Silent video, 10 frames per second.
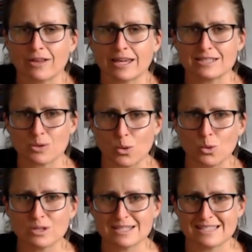like it's
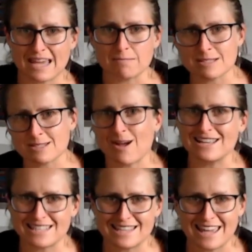all the same
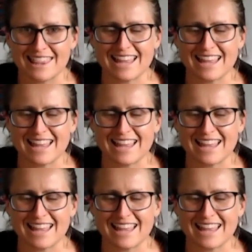size in there.